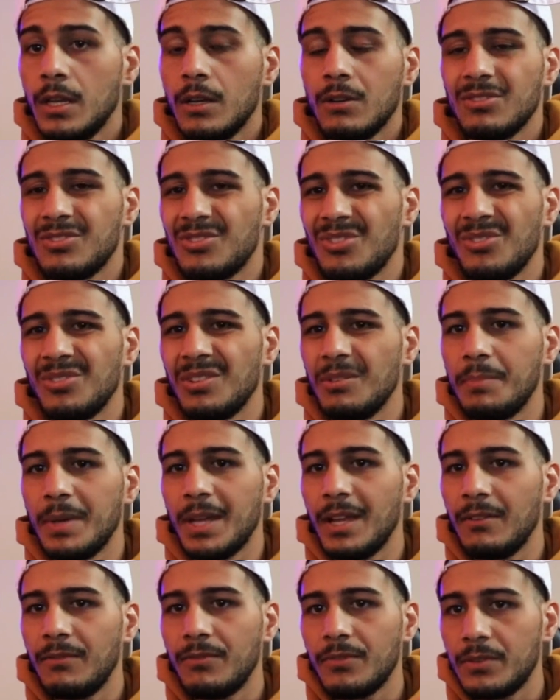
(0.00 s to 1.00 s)
which I only
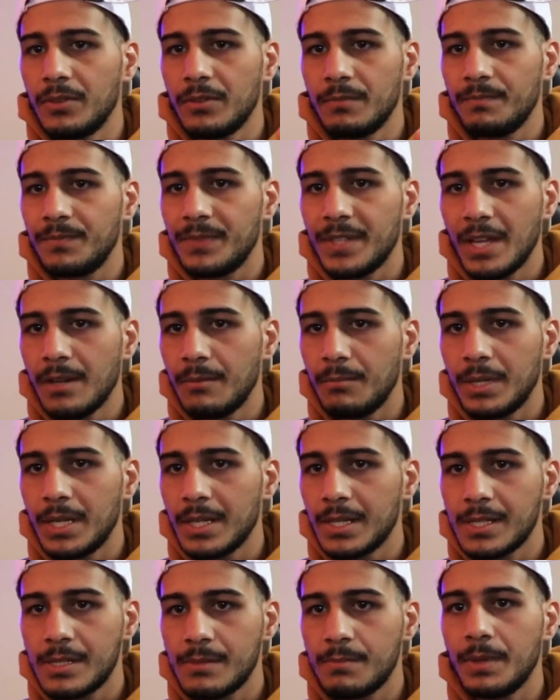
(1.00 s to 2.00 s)
paid for 10
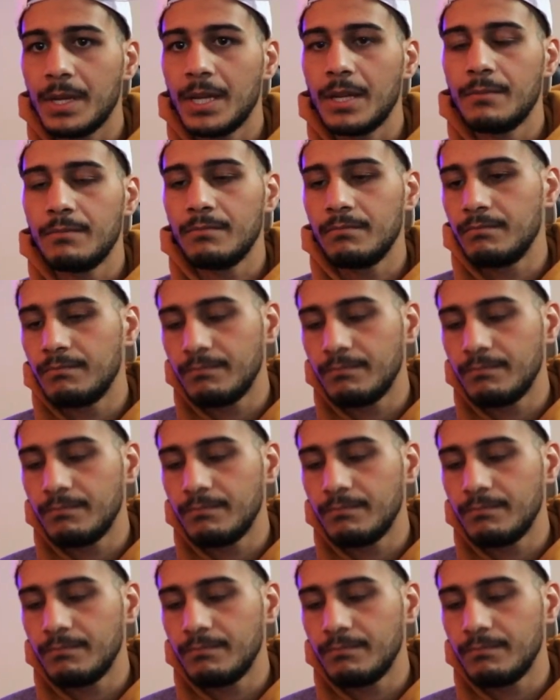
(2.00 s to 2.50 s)
bucks, but